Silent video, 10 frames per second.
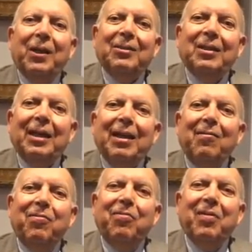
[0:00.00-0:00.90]
But
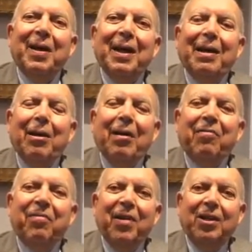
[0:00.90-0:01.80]
if
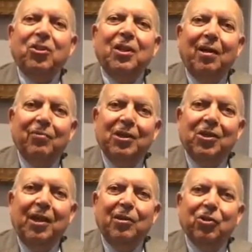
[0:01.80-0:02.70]
a fraction of
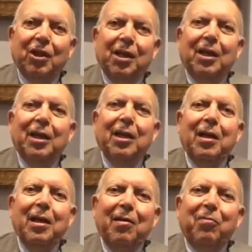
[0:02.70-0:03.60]
this energy,
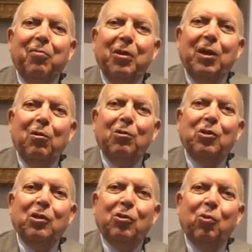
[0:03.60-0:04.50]
if we
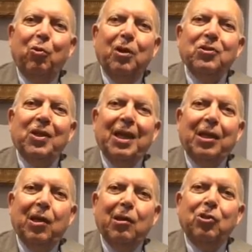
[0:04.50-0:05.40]
used it towards
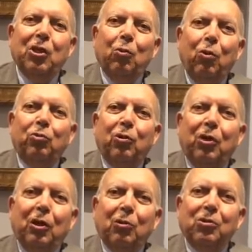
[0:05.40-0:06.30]
encouraging water
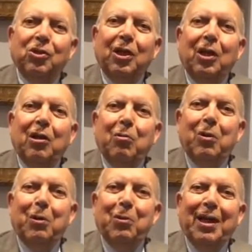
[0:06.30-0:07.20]
reuse,
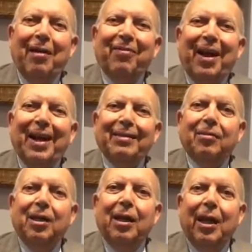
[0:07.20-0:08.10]
we would have had
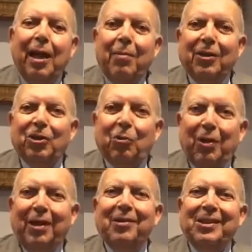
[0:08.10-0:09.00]
a much
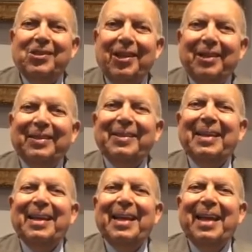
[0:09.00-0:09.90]
quicker result,